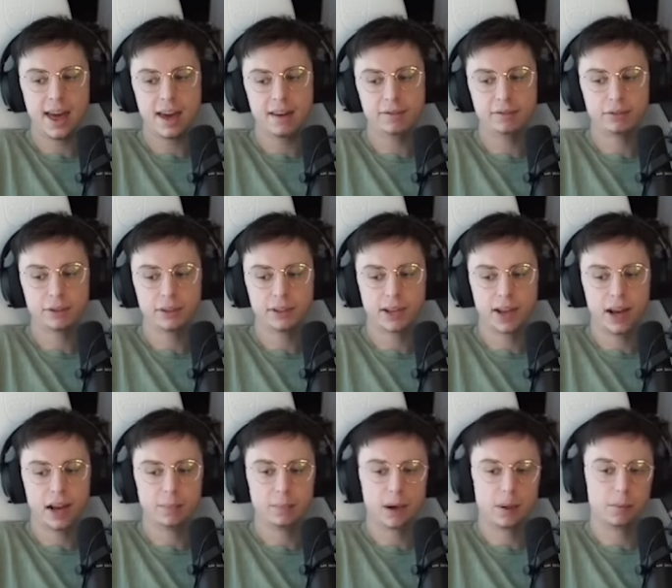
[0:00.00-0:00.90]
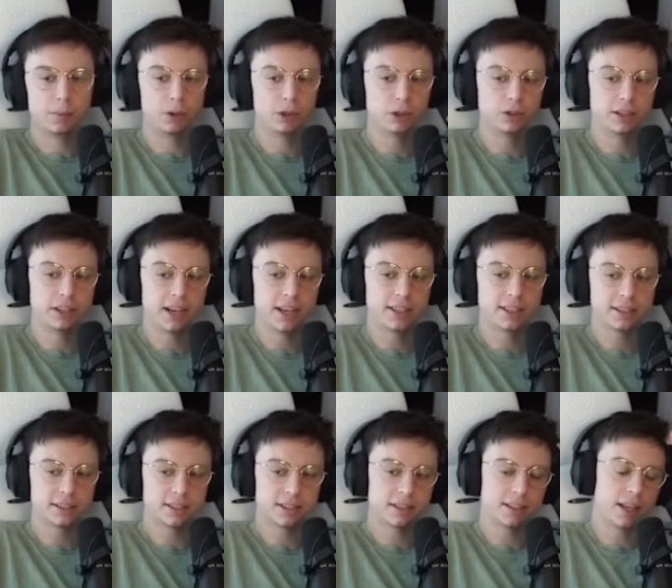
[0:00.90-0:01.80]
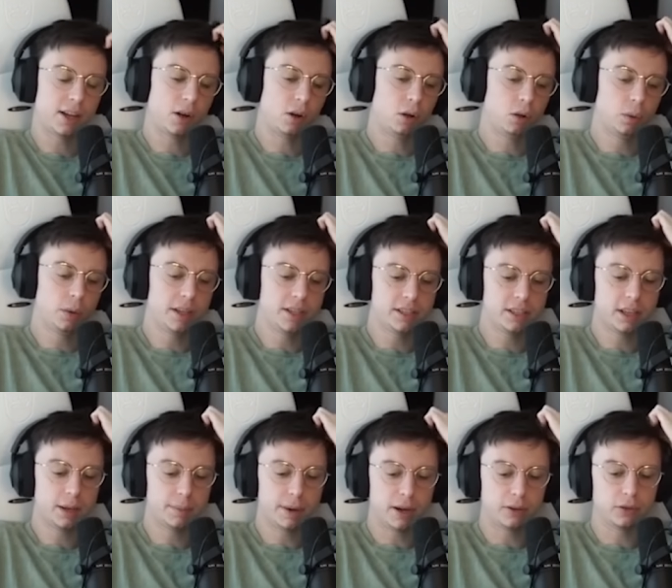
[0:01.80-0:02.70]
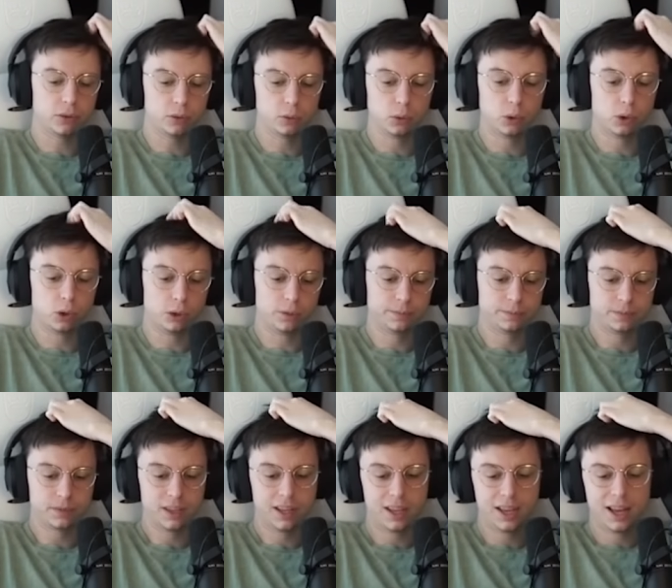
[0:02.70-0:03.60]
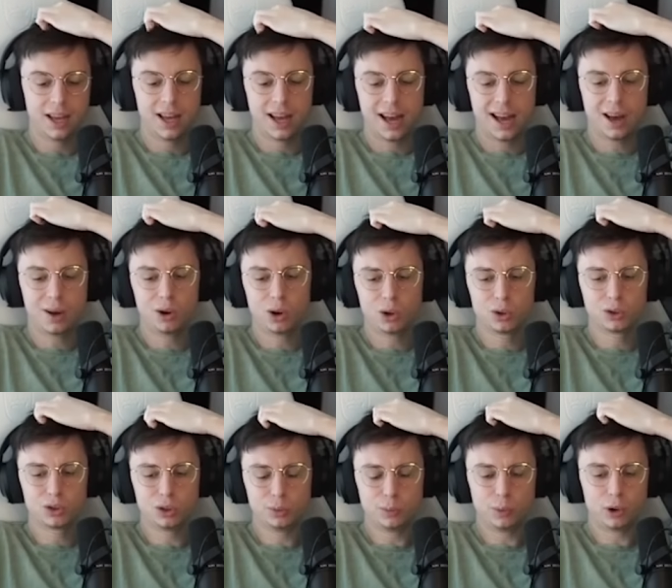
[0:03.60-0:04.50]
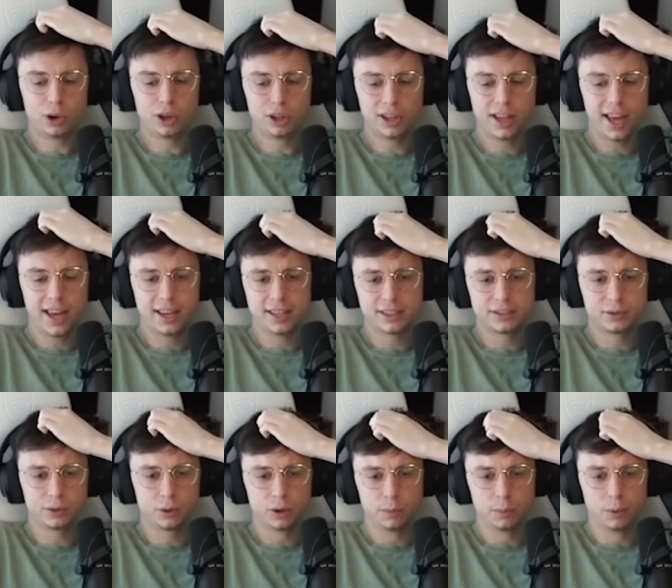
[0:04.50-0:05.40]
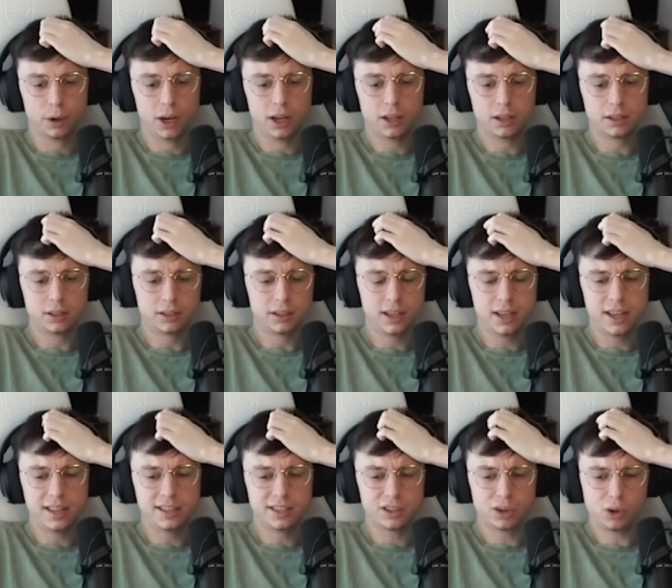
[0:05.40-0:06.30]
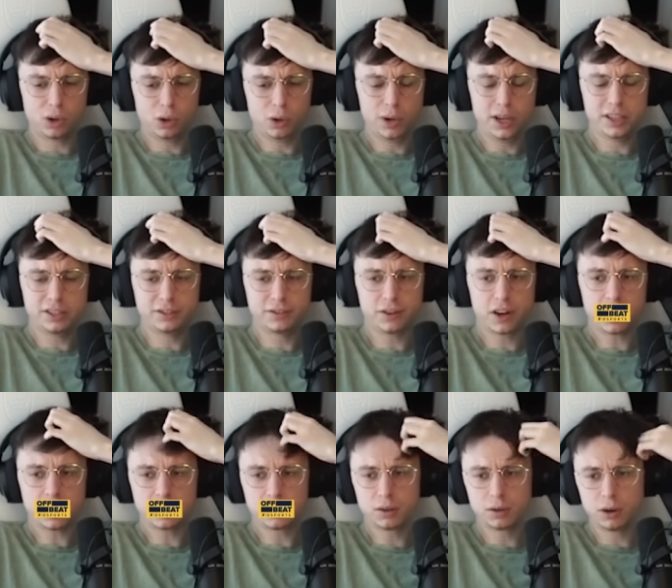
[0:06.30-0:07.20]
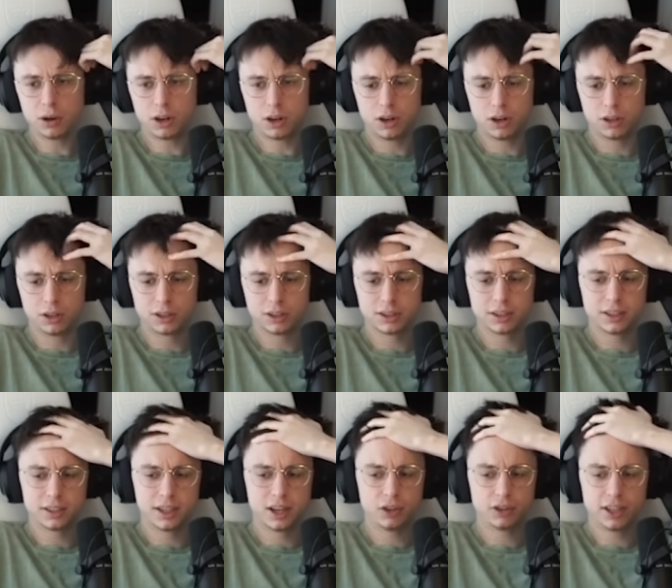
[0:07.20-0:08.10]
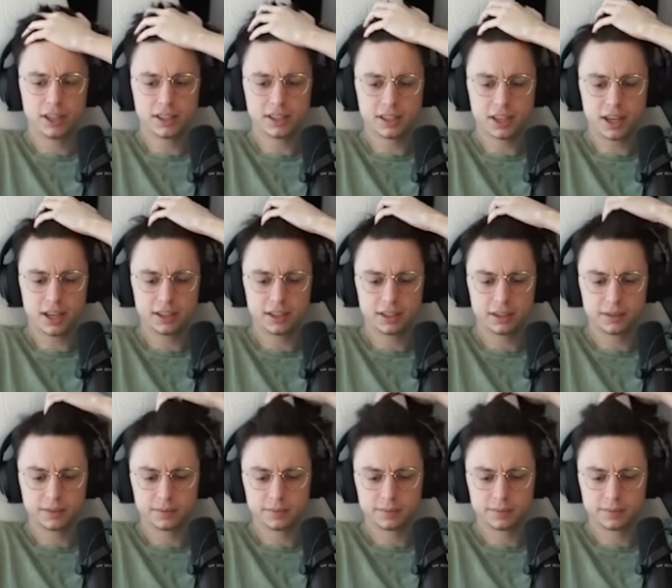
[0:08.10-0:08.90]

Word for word: every time I boil the eggs, they always come out raw. How long do you boil eggs for, bruh? It's always f***ing raw on the inside.